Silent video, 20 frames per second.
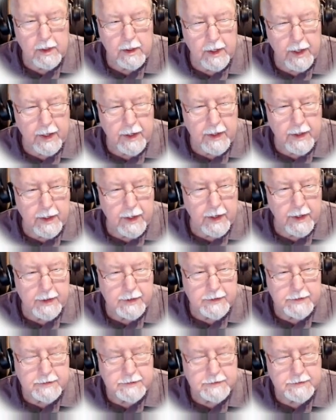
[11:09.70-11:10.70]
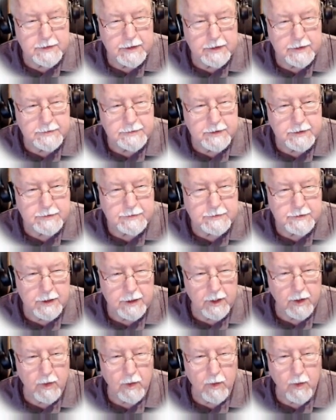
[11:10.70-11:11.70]
Ananias says to the
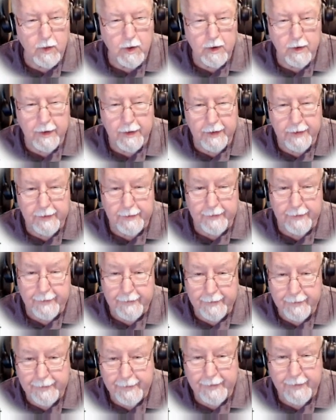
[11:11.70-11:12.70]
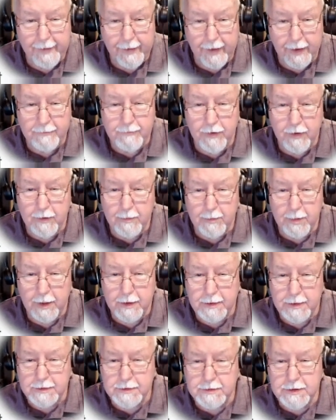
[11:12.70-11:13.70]
Lord, I've heard about
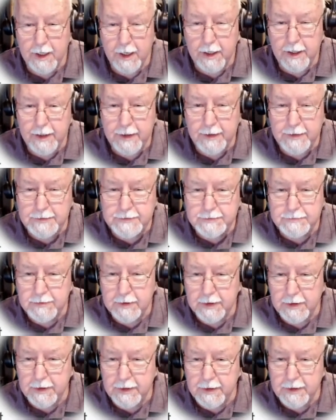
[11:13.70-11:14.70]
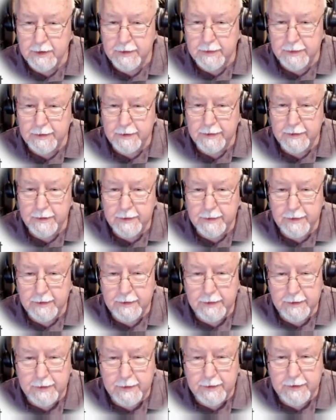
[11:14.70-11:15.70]
this guy. He's really,
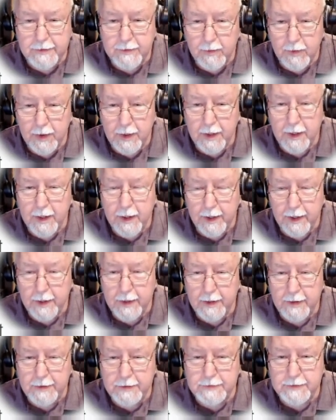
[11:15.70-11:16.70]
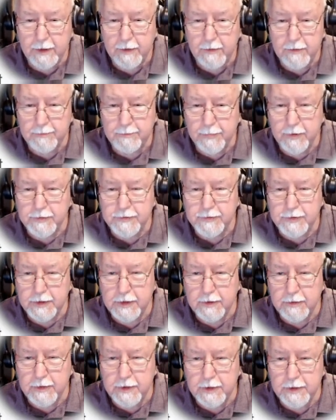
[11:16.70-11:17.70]
he's quite a guy. He's out
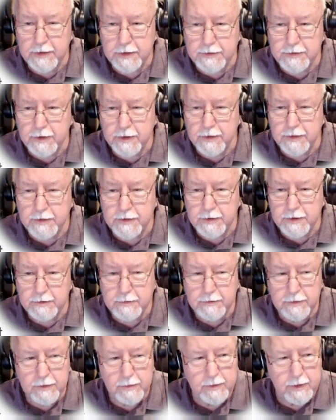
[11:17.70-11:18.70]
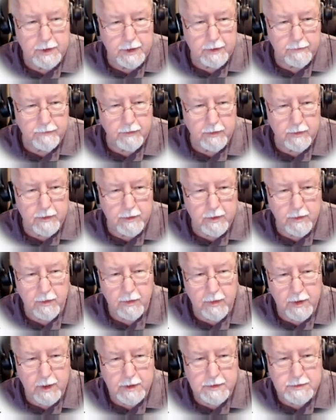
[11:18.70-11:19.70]
persecuting the church and doing evil and all
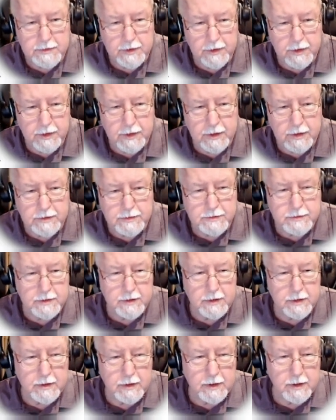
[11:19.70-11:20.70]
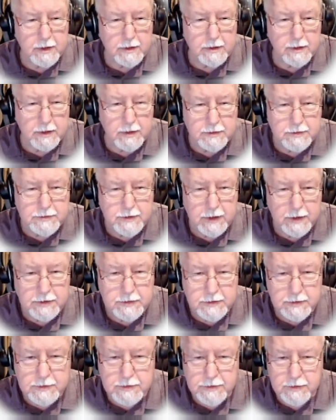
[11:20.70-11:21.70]
kinds of things to the saints
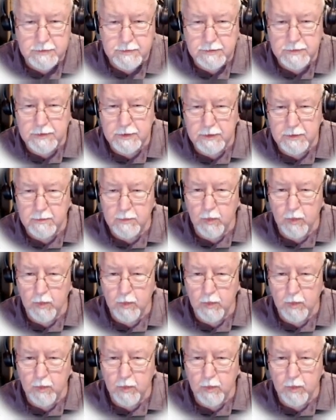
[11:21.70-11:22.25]
of Jerusalem.